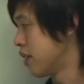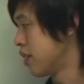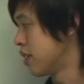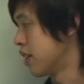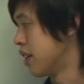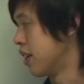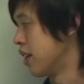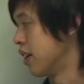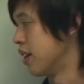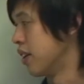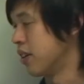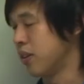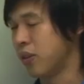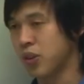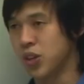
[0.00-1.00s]
So
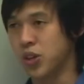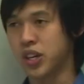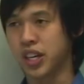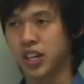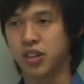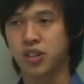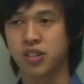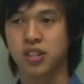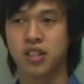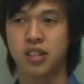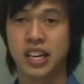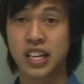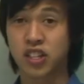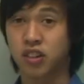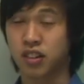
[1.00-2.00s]
you can use
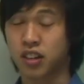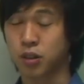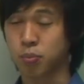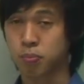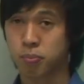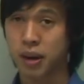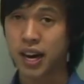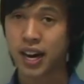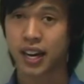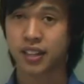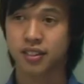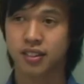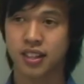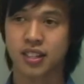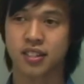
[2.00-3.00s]
each of those
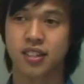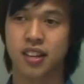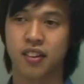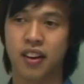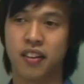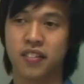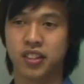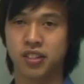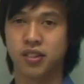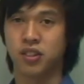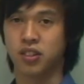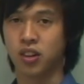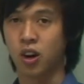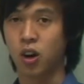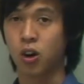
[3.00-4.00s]
parts instead of having to use
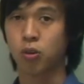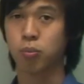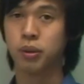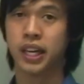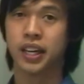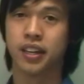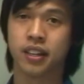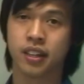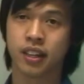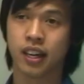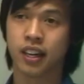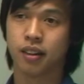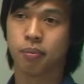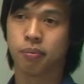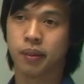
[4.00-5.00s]
the whole blood
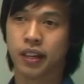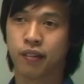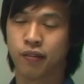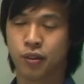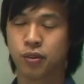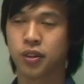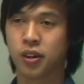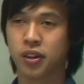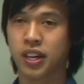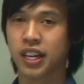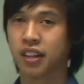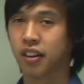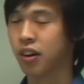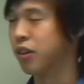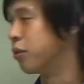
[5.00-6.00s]
um, if you don't
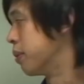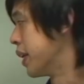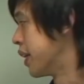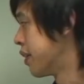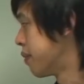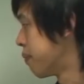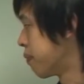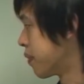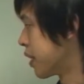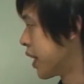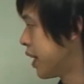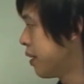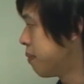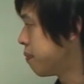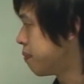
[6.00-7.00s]
need the whole blood, okay?